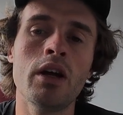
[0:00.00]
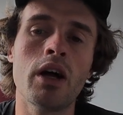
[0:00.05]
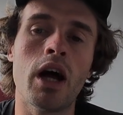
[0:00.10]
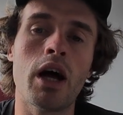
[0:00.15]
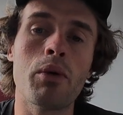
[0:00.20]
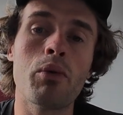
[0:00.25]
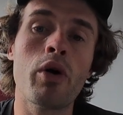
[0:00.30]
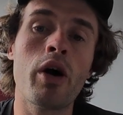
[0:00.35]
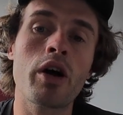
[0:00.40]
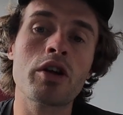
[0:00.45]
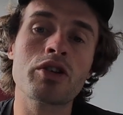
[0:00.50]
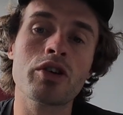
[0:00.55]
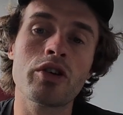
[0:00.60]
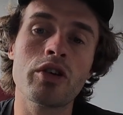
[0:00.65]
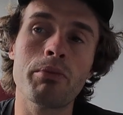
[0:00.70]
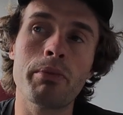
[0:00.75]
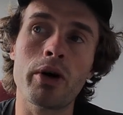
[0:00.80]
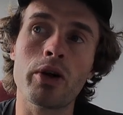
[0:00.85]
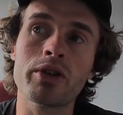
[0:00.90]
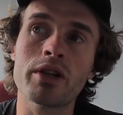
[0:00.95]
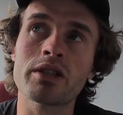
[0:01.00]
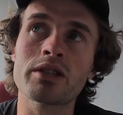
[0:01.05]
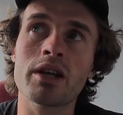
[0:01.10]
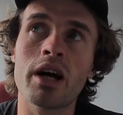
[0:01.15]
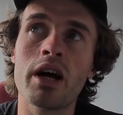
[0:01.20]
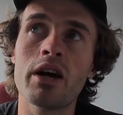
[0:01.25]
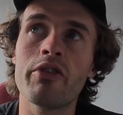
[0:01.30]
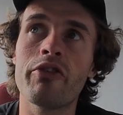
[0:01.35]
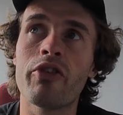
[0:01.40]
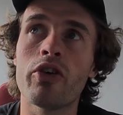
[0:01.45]
And worked on a building
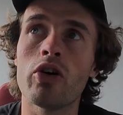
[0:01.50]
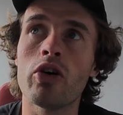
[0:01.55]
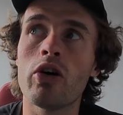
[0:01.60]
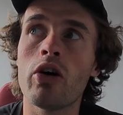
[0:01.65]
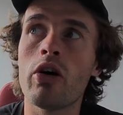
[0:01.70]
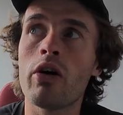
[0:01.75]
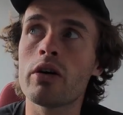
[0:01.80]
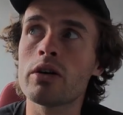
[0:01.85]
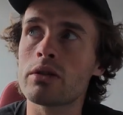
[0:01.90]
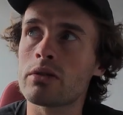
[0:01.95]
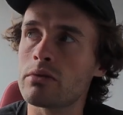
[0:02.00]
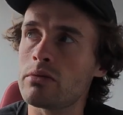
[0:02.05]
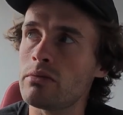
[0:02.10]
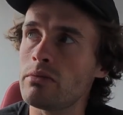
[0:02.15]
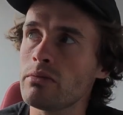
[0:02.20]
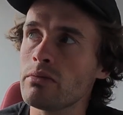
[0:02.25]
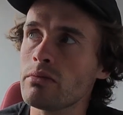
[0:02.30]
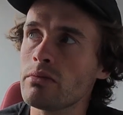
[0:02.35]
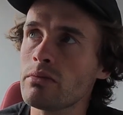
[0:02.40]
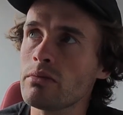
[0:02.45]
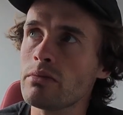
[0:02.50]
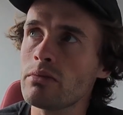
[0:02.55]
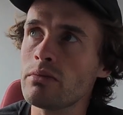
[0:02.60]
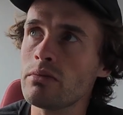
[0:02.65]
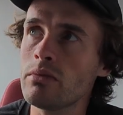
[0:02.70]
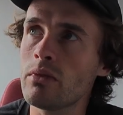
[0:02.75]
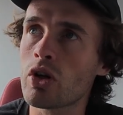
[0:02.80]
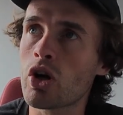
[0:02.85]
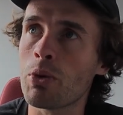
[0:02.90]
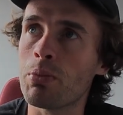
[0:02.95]
site for
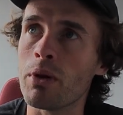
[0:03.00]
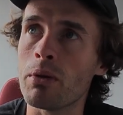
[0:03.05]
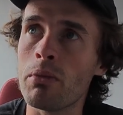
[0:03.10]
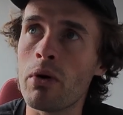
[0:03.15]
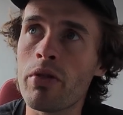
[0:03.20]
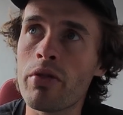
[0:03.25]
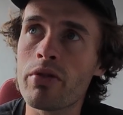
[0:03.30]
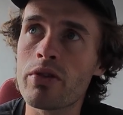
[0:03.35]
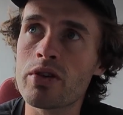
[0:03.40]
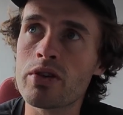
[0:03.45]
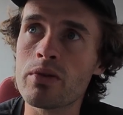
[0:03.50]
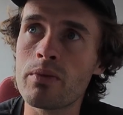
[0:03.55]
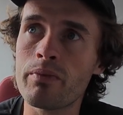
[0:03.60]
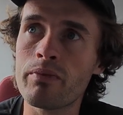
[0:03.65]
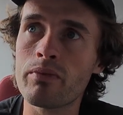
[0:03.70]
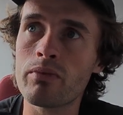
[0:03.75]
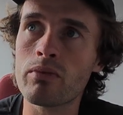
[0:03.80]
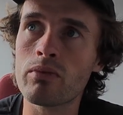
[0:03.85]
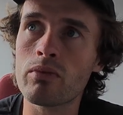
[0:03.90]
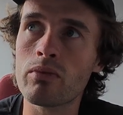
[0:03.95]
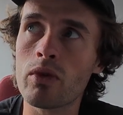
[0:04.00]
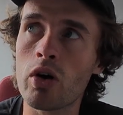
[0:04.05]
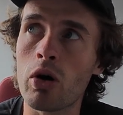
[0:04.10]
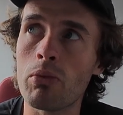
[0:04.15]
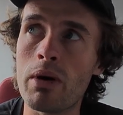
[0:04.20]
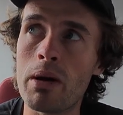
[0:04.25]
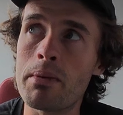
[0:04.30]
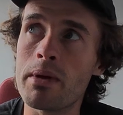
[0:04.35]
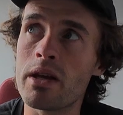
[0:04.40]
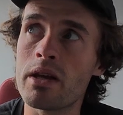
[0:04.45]
a couple of months, or
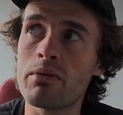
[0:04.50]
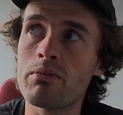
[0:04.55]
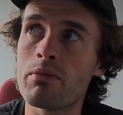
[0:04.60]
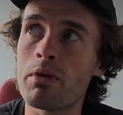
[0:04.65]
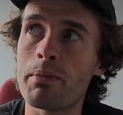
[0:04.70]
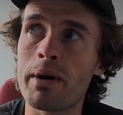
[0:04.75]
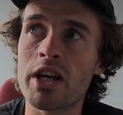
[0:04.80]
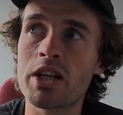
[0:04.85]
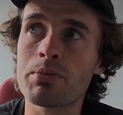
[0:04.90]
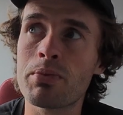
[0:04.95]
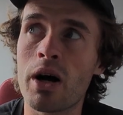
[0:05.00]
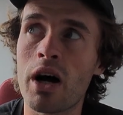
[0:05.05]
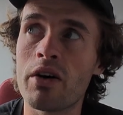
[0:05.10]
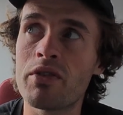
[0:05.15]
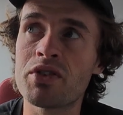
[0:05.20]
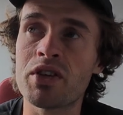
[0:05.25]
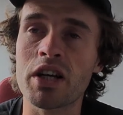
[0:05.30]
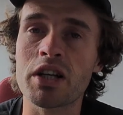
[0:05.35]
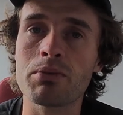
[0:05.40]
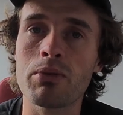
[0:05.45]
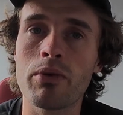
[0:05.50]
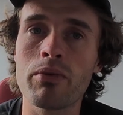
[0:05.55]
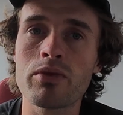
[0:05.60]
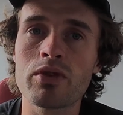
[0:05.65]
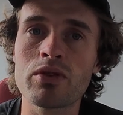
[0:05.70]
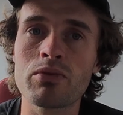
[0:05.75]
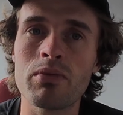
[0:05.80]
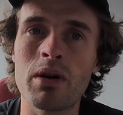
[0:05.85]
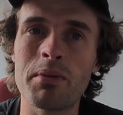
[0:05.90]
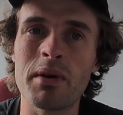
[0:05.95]
maybe the best part of 6
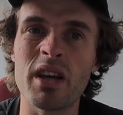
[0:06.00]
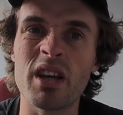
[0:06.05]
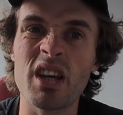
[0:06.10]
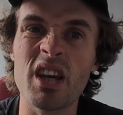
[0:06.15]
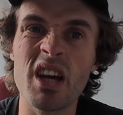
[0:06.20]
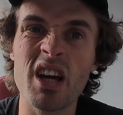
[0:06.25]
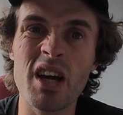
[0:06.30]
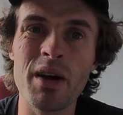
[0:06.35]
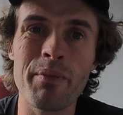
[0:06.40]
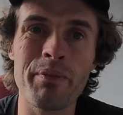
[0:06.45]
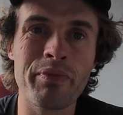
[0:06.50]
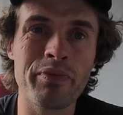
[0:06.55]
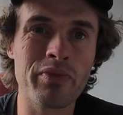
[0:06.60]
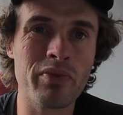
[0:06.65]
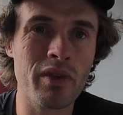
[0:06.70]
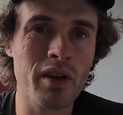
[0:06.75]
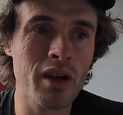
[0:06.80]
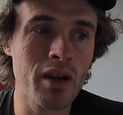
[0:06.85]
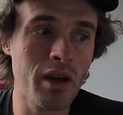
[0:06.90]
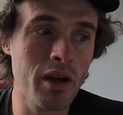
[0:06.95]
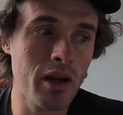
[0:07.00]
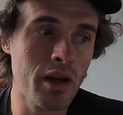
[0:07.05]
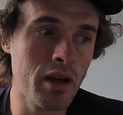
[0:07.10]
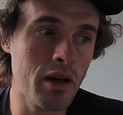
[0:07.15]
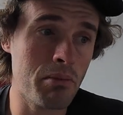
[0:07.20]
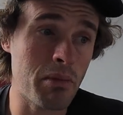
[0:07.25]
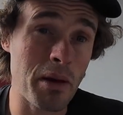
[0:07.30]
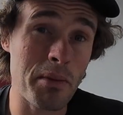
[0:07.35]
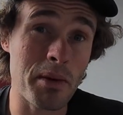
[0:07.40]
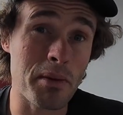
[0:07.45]
months, maybe a year,
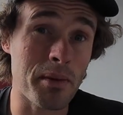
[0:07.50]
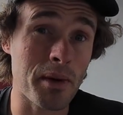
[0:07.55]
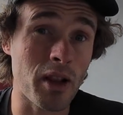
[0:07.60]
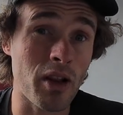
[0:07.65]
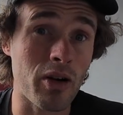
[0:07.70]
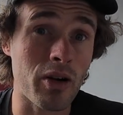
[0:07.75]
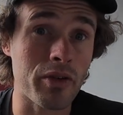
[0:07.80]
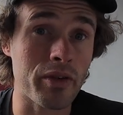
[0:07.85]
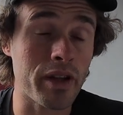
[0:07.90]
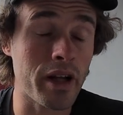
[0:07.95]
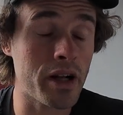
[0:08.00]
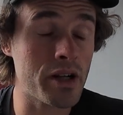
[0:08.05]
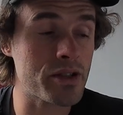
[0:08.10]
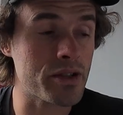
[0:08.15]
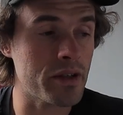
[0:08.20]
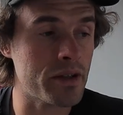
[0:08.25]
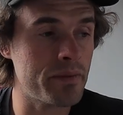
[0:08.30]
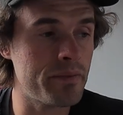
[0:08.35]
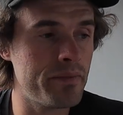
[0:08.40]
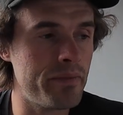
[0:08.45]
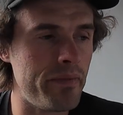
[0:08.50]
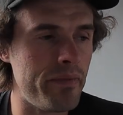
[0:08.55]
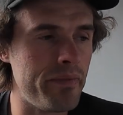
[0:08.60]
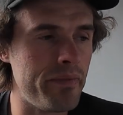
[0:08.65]
maybe a bit longer than that actually.